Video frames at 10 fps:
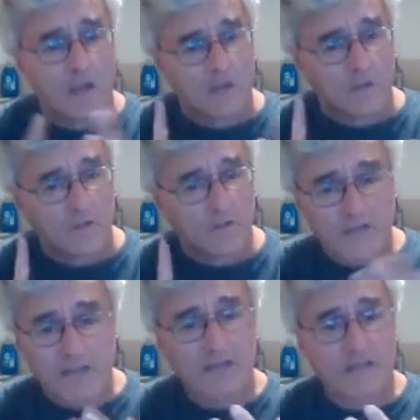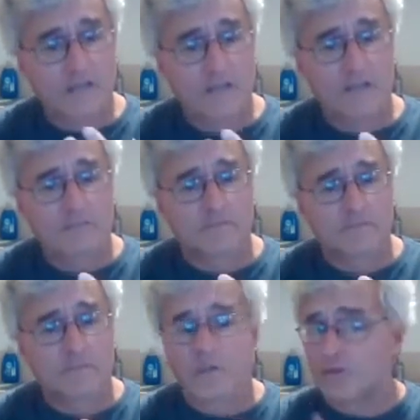You can get done
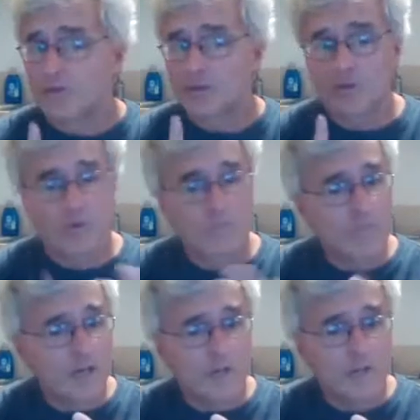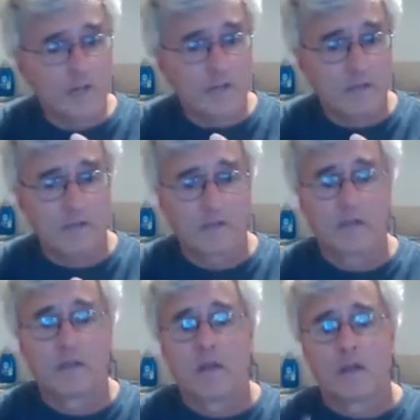using your own body weight,
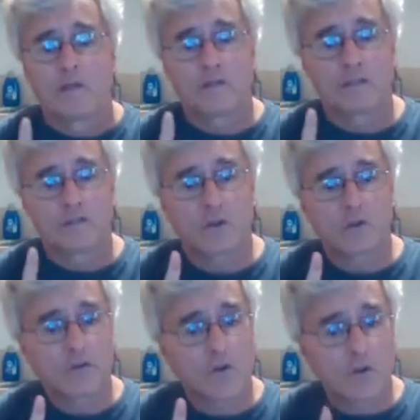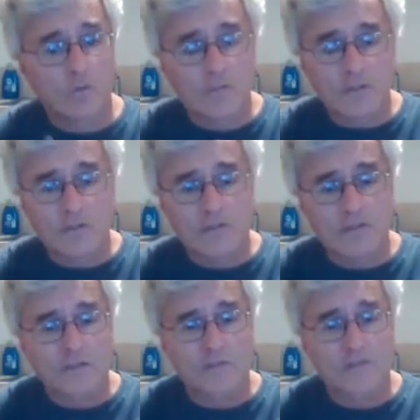using on your own muscles
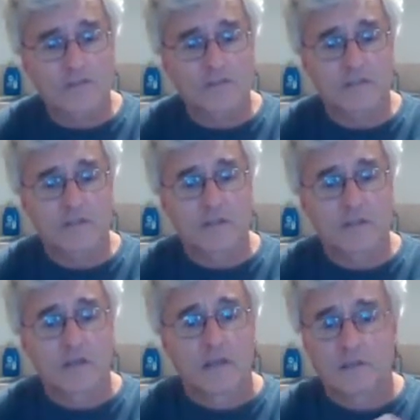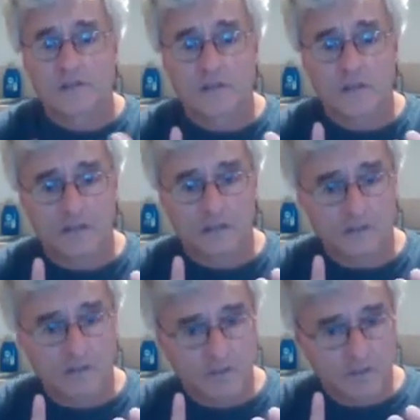as resistance. It
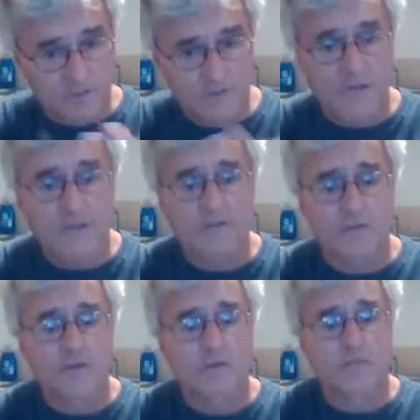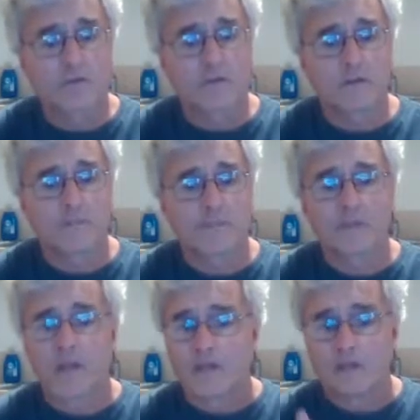shows you how to do it in the book.
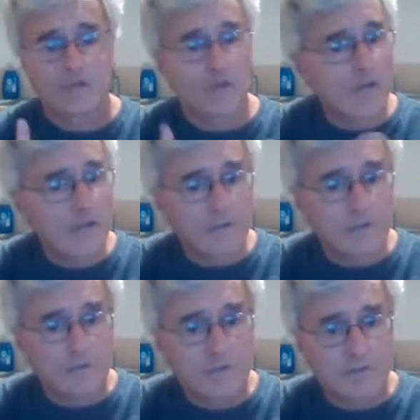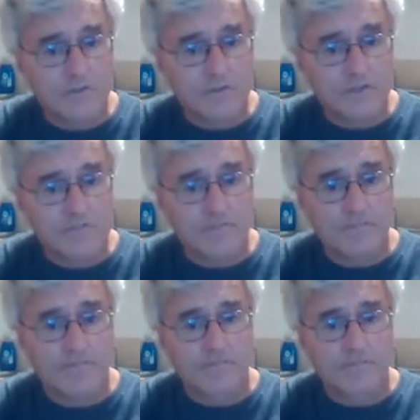You don't have to go to a gym.